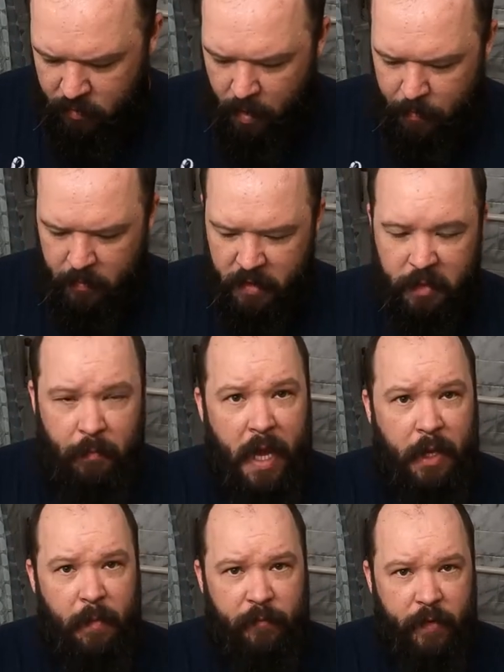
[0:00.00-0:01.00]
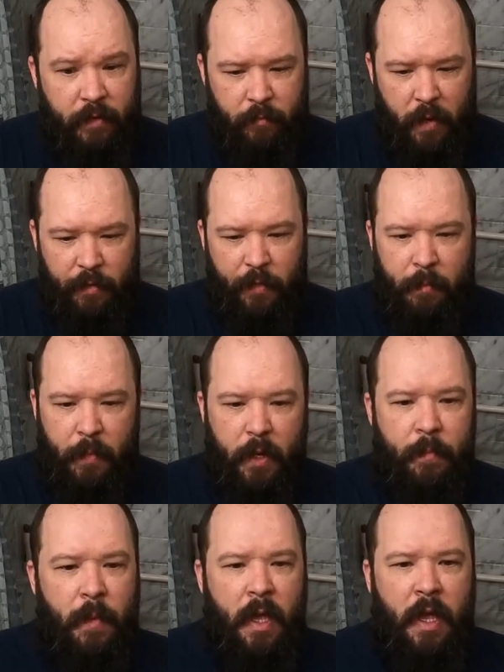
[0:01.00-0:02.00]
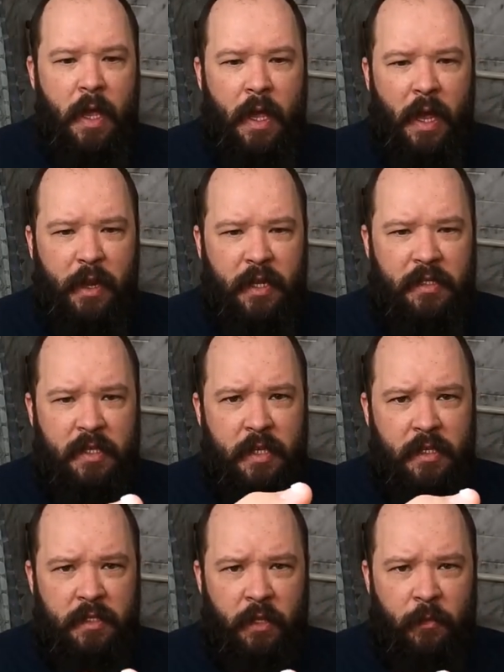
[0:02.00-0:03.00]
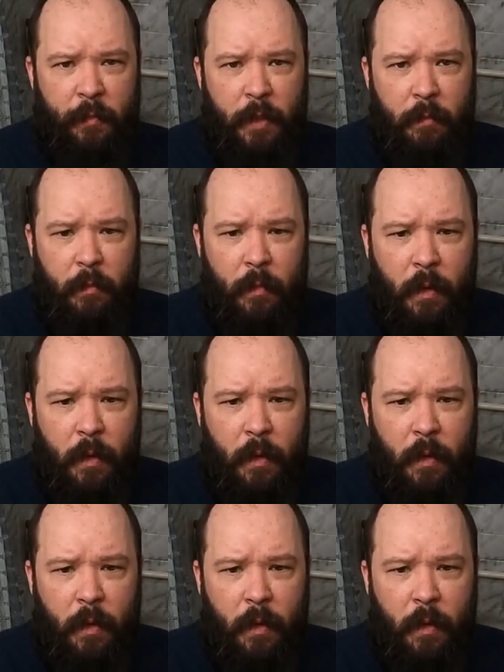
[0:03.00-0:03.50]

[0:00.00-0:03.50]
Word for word: scrape with just the back of my, my thumbnail and you can see just a little bit